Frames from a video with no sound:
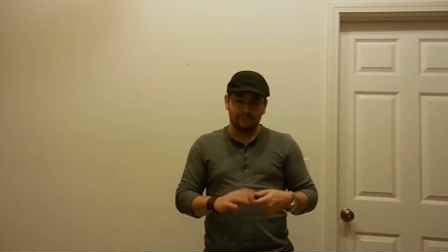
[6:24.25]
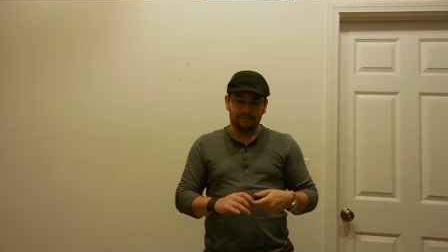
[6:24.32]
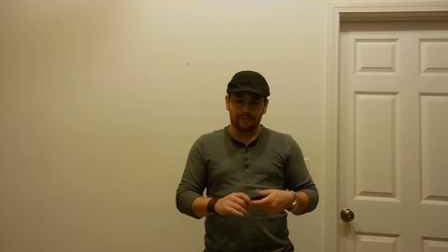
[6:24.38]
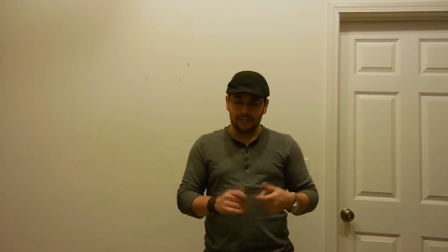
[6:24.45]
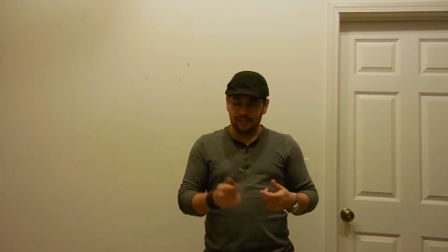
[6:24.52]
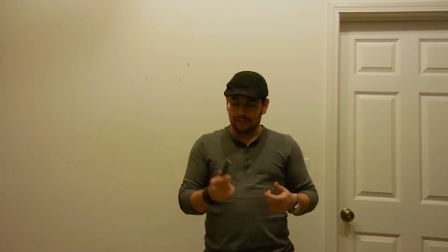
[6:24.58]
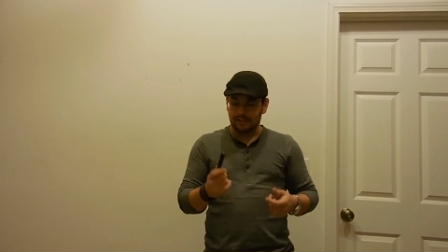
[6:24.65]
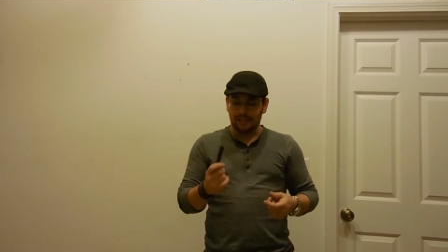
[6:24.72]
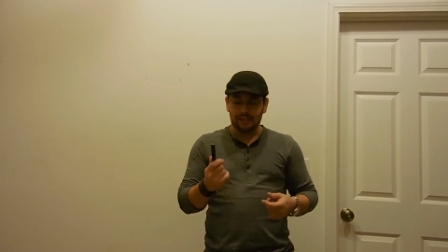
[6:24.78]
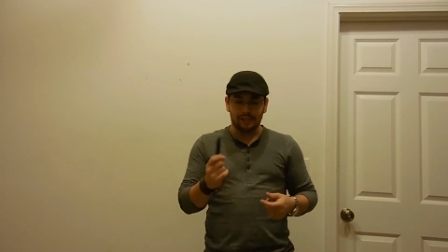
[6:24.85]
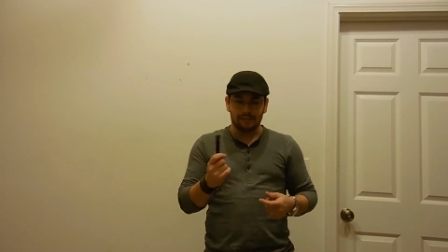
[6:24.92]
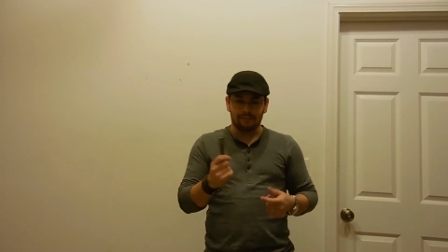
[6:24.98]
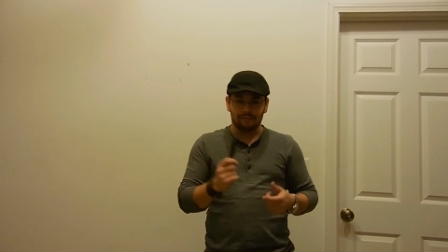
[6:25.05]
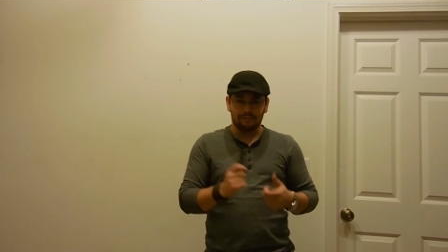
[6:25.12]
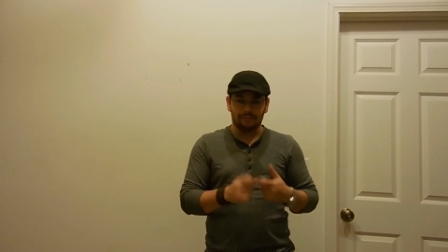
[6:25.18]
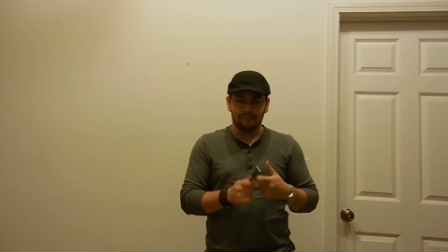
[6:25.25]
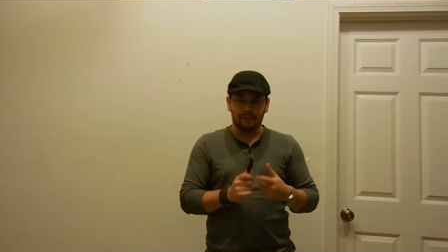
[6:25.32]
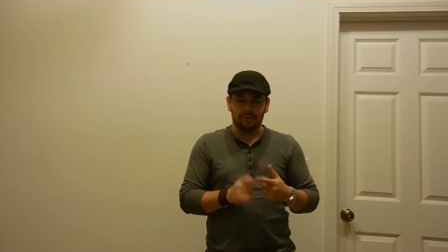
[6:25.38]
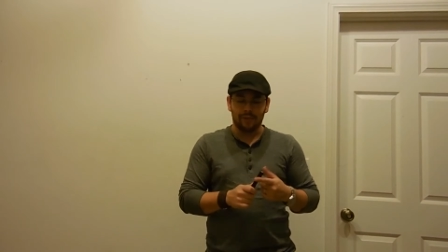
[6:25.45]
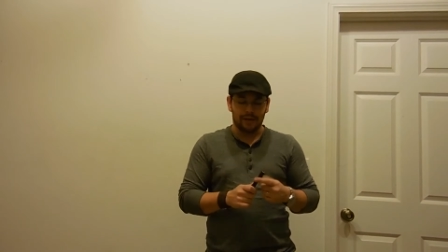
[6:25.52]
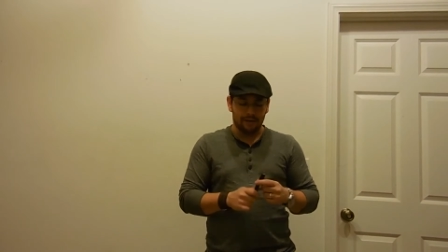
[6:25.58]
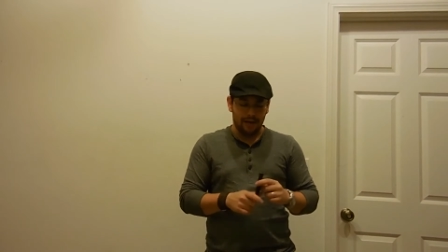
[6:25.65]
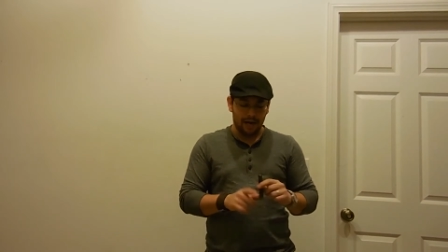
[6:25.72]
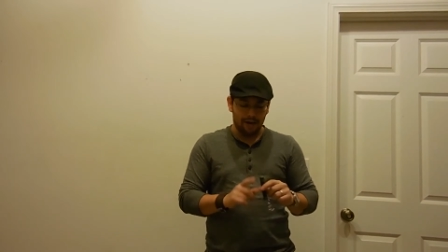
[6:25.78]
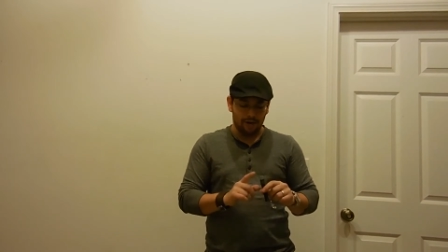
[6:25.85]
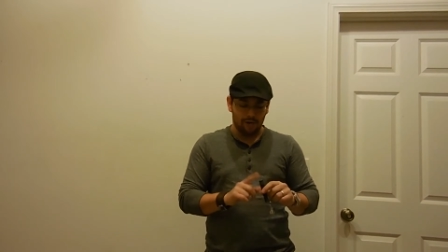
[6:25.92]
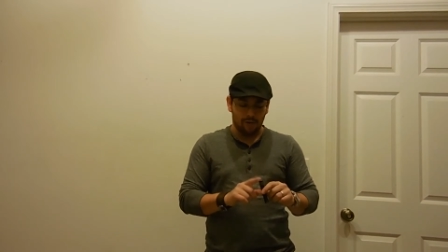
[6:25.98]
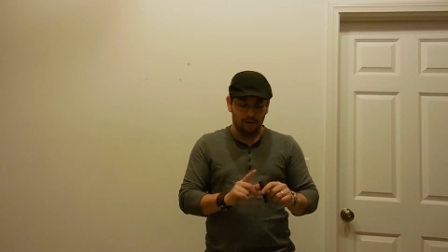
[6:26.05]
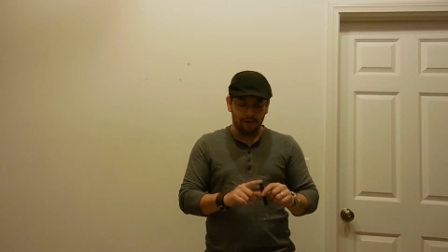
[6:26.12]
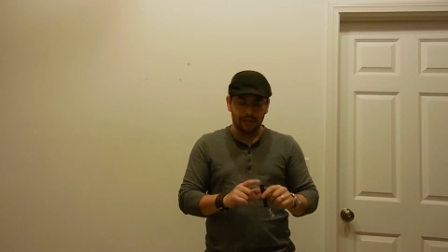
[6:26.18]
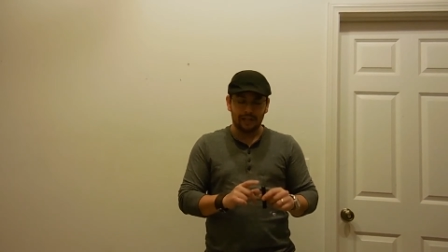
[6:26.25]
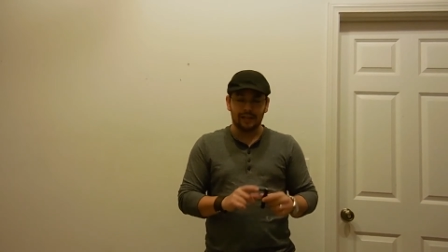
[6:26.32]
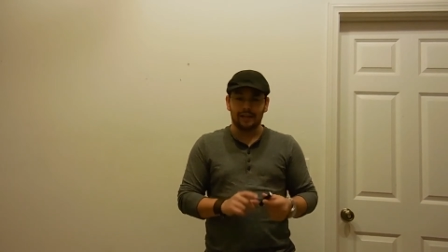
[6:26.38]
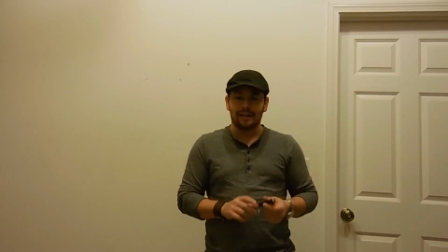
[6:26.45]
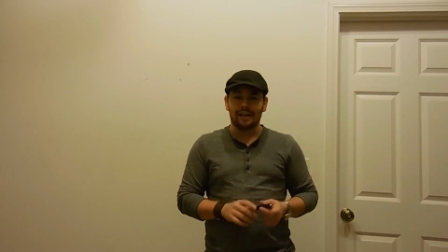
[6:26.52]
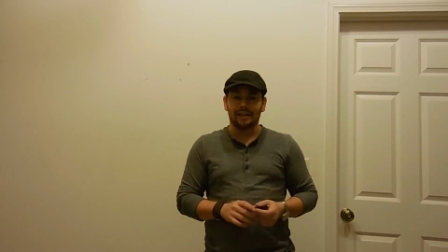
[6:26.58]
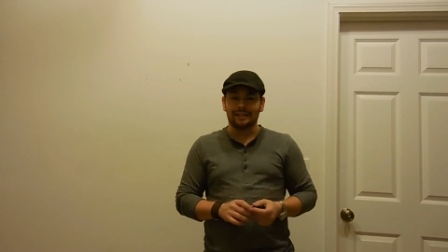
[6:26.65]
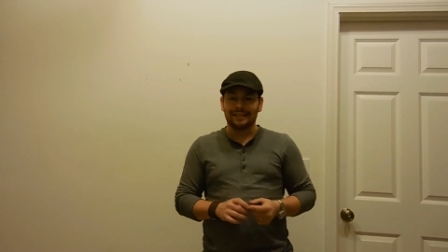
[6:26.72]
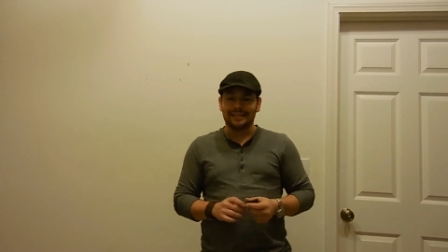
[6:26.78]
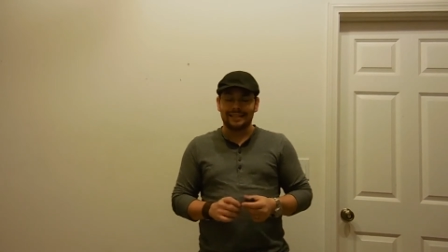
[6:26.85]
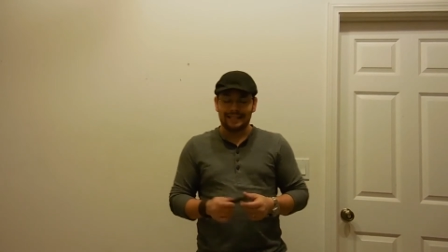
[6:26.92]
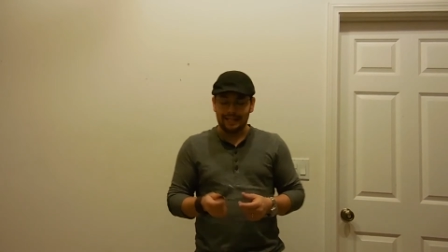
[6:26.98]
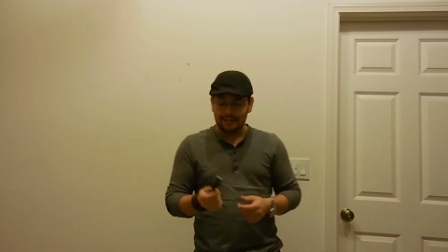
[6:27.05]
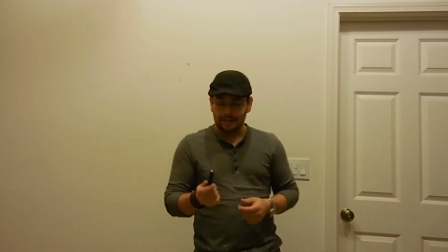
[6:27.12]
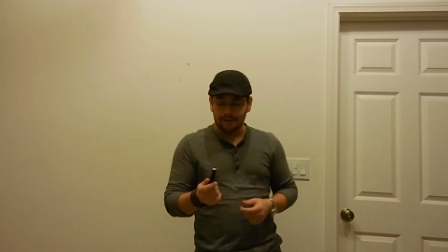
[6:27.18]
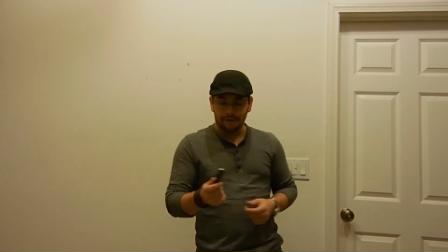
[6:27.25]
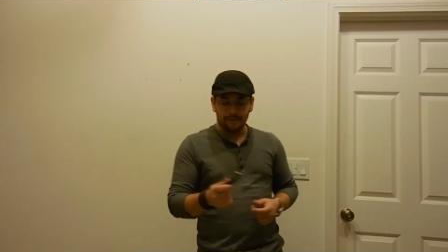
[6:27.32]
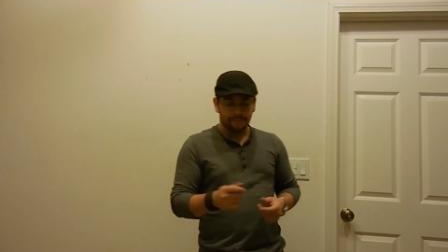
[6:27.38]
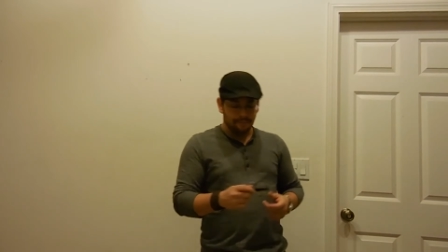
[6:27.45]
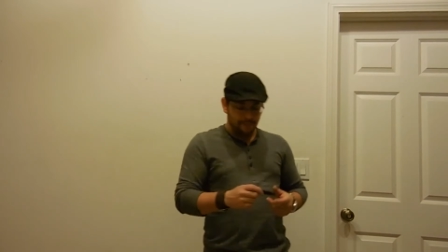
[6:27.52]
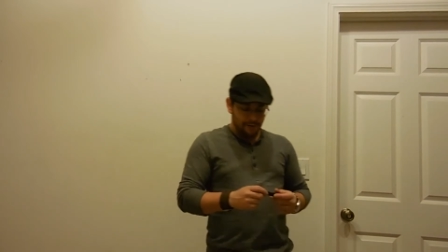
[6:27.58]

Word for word: because it's a little bit higher quality LED in here.